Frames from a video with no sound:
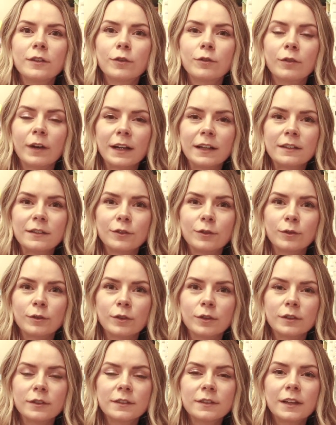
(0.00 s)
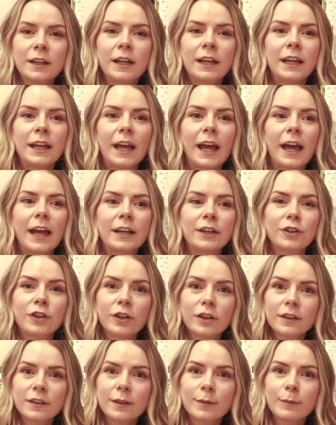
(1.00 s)
the rice noodles and
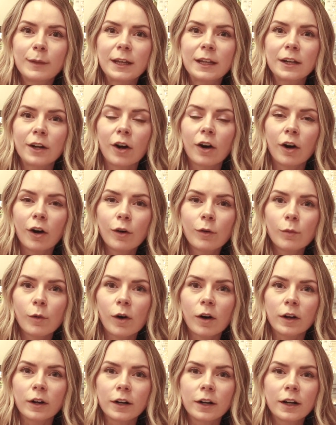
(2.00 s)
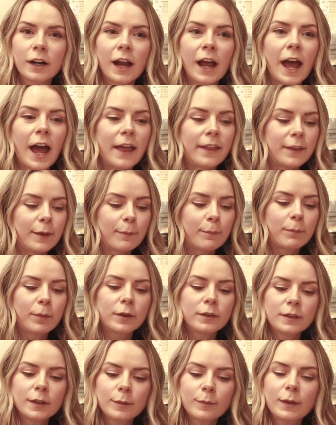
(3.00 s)
cook them in a hot water, and then
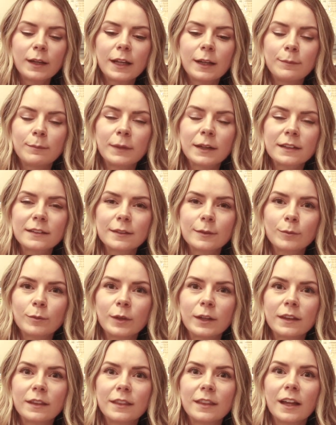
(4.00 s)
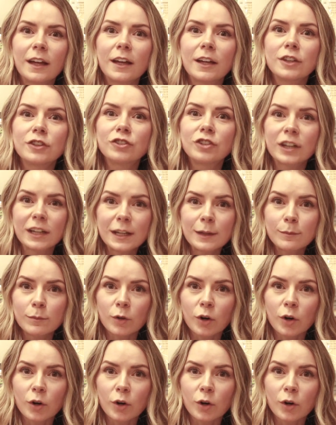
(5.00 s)
put them and mix them with the chicken